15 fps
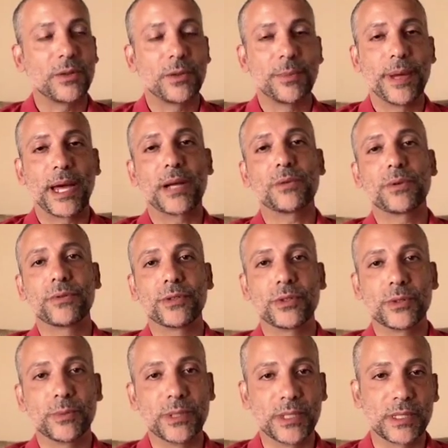bad
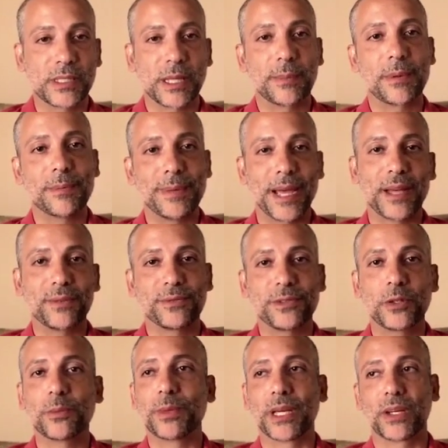reviews means I'm a bad
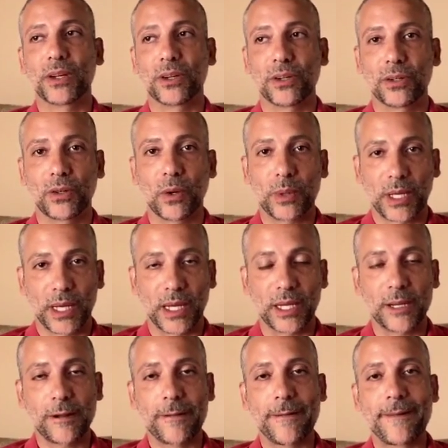filmmaker.
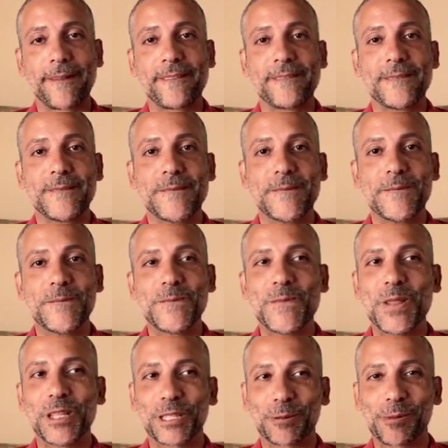Okay,
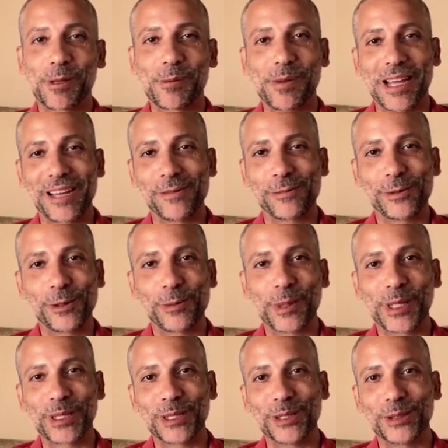let's be a bad
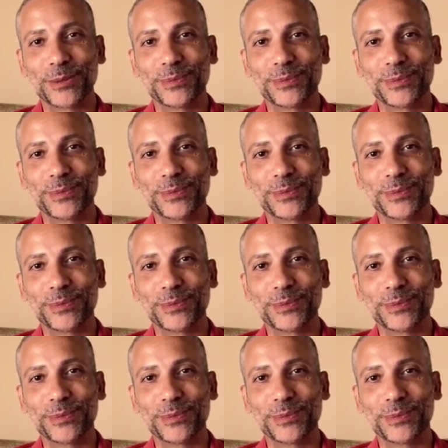filmmaker.